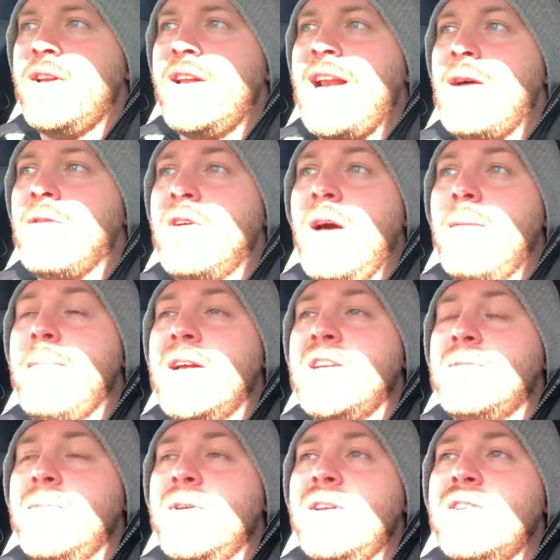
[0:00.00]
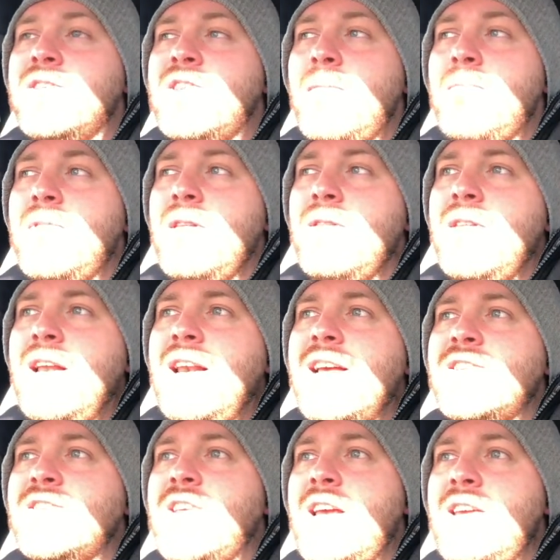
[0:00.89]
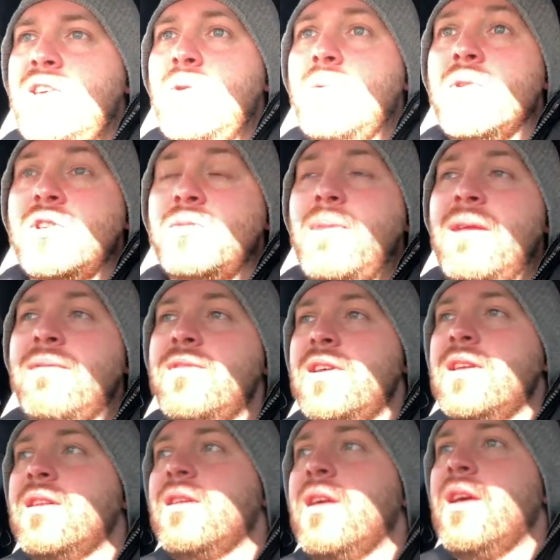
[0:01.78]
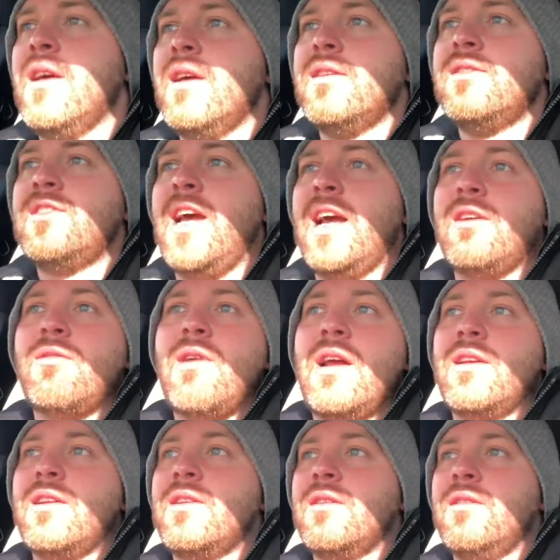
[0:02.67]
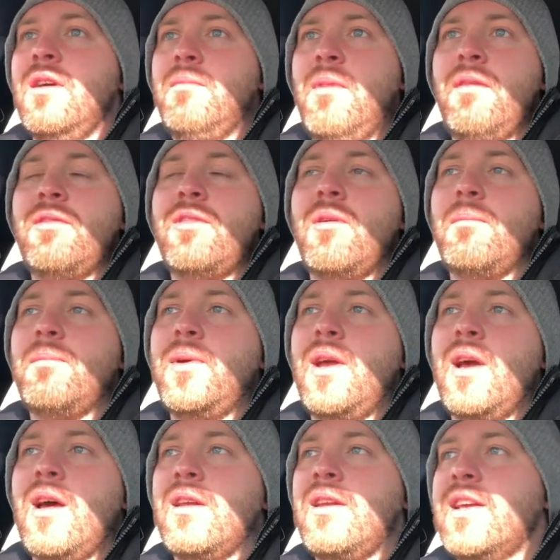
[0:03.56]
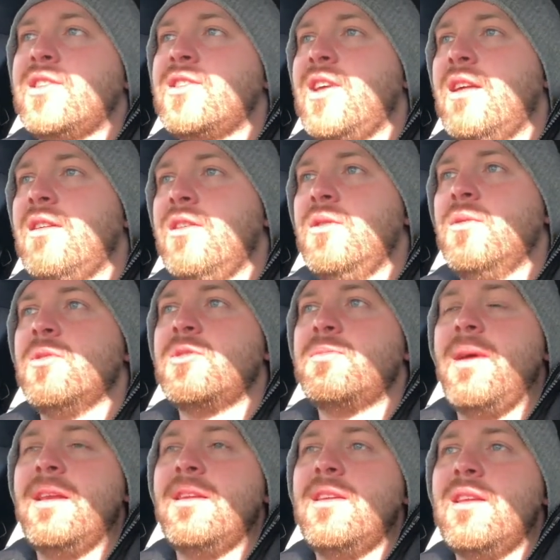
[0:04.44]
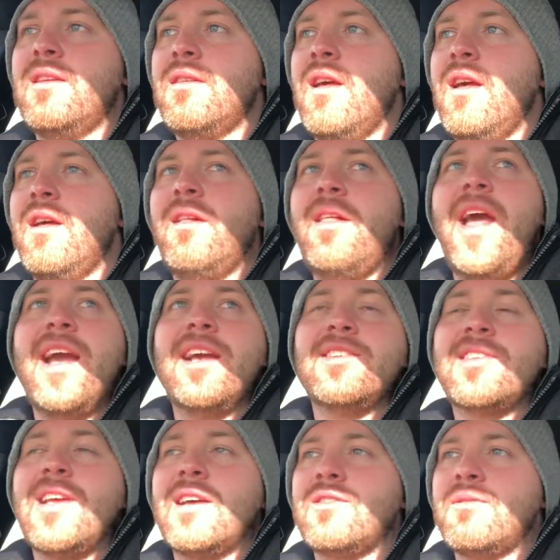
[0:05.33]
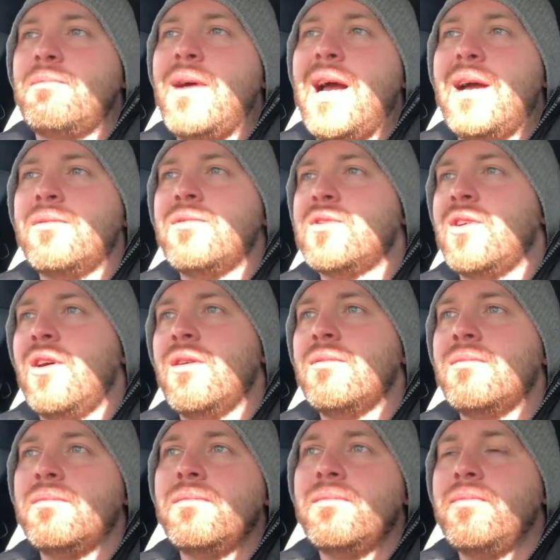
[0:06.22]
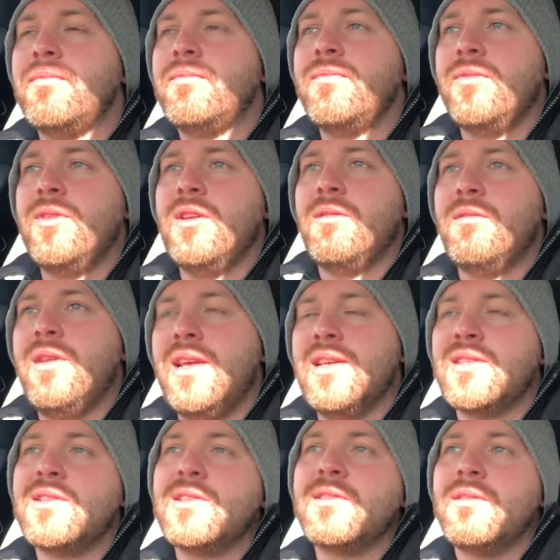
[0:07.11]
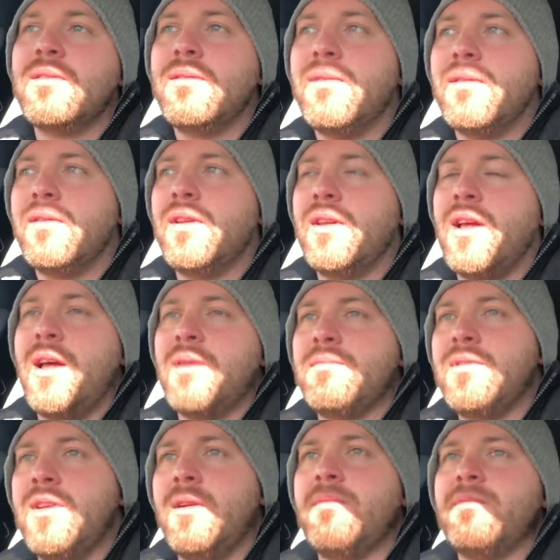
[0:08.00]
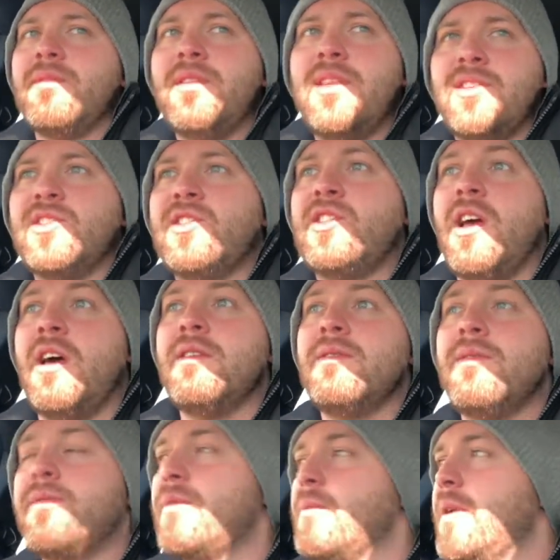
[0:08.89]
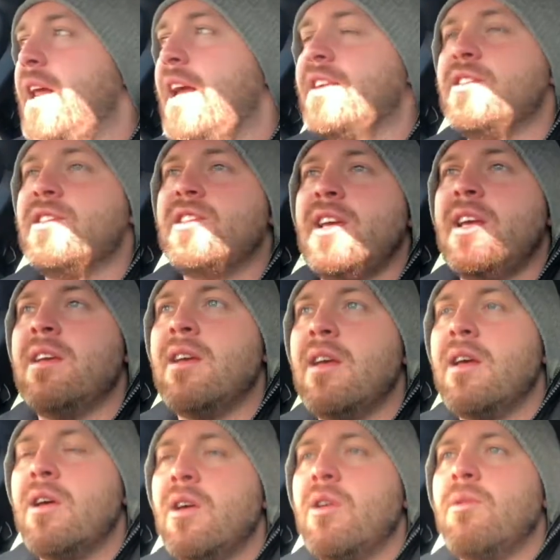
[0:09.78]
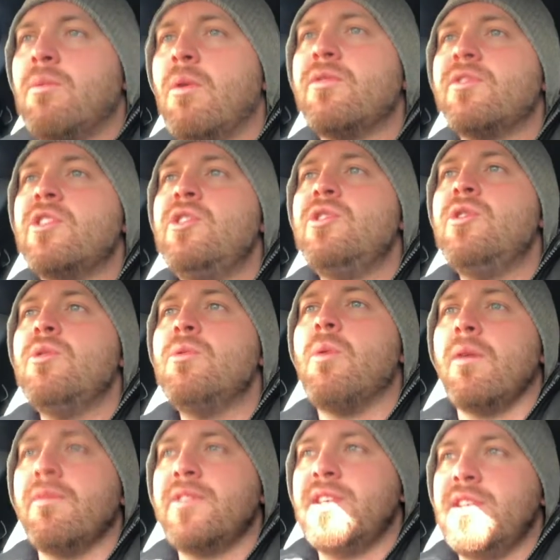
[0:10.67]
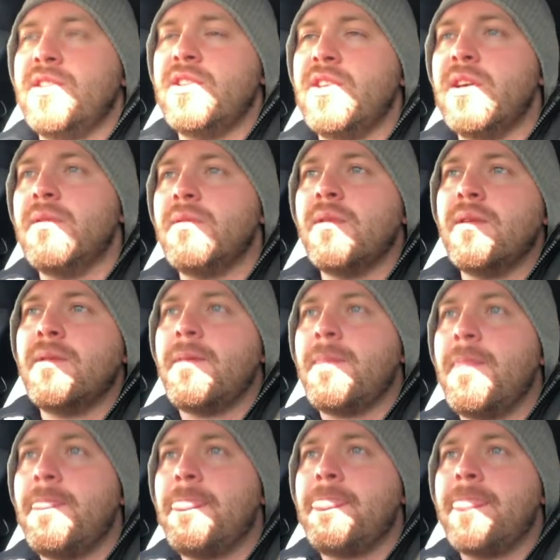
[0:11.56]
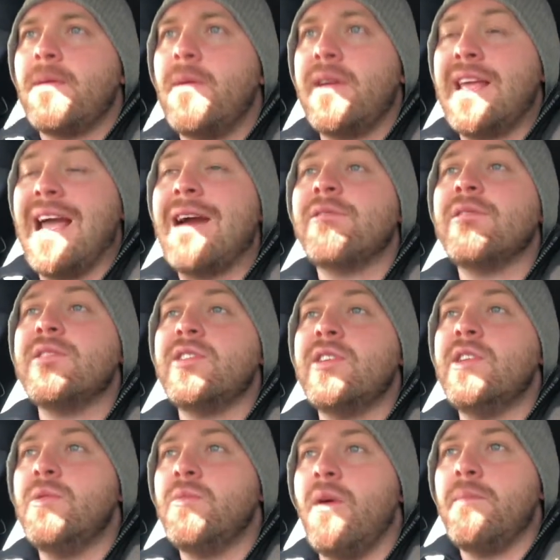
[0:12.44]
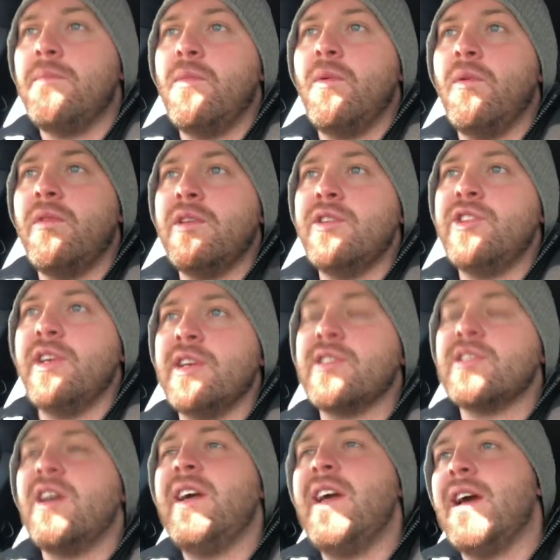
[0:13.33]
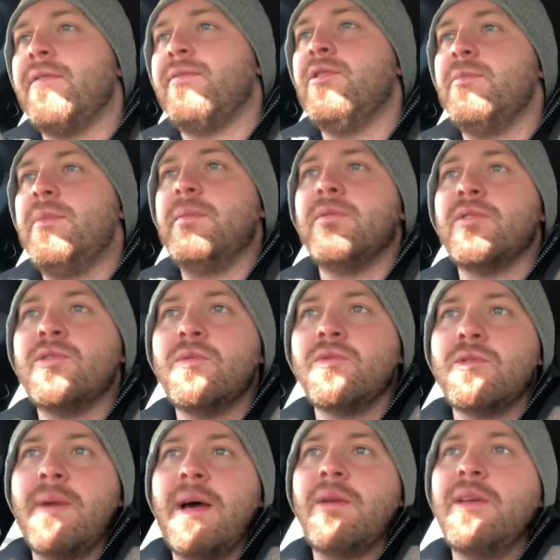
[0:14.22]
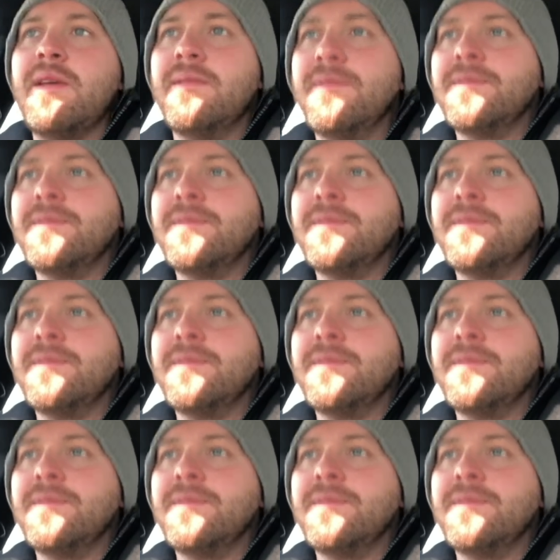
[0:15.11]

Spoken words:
An outcome measurement is something that, let's say you were spending 10 grand a month on PR. Let's say that you were spending X thousand pounds on this stunt from an agency. What do you want it to do? I guarantee you want more than just, a few people talked about it.